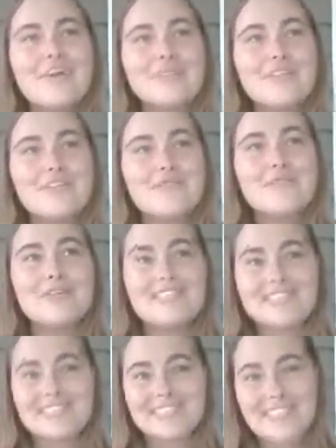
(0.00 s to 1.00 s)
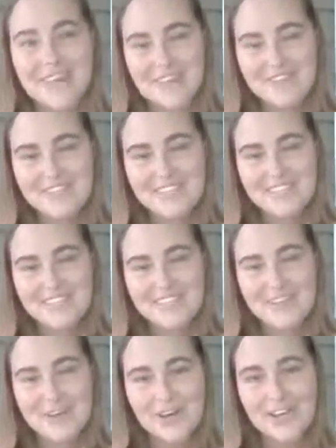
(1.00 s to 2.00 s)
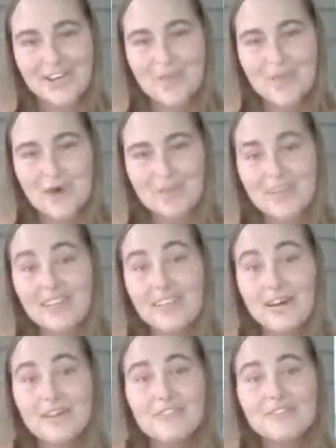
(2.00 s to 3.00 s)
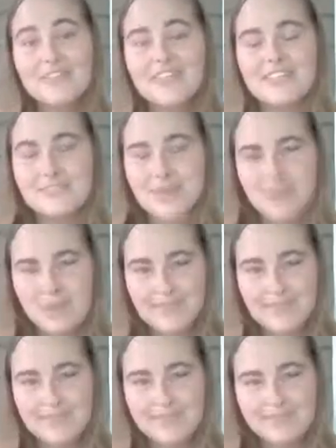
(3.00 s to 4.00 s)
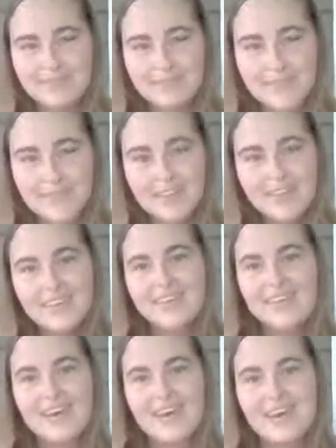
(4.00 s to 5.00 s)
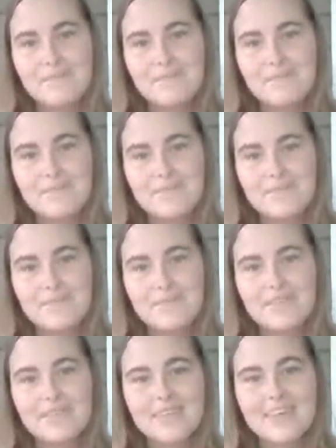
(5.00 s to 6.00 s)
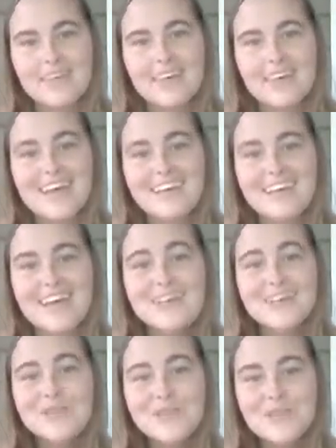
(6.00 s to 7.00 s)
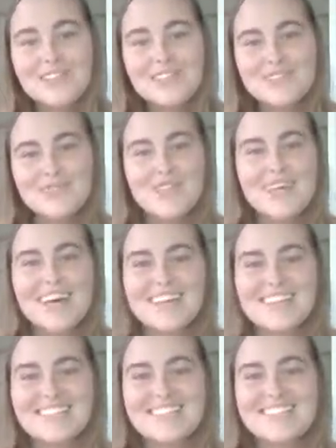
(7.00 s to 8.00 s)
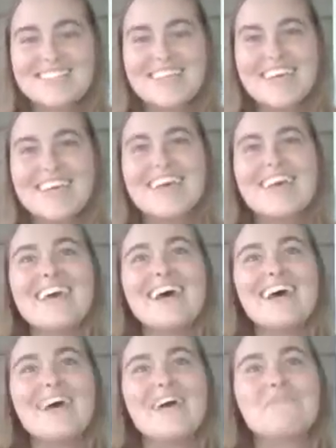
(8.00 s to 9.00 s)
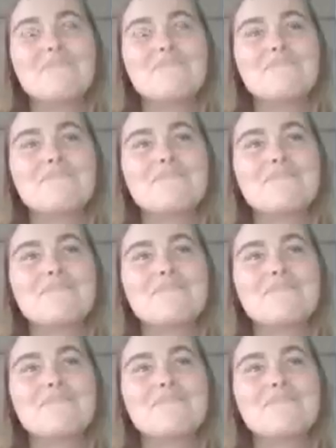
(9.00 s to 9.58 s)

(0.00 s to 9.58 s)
I really want to dive into talking about love and humility. And I do this because I